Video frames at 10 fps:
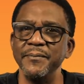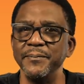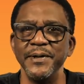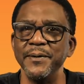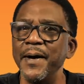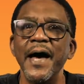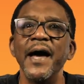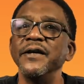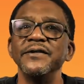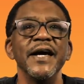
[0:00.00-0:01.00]
But
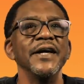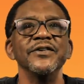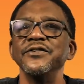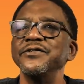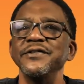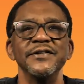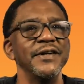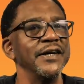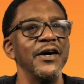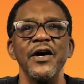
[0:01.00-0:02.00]
BMI is gangsters,
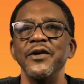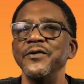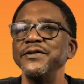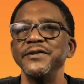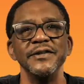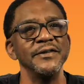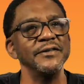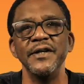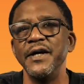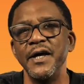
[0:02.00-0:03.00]
just like all the rest of these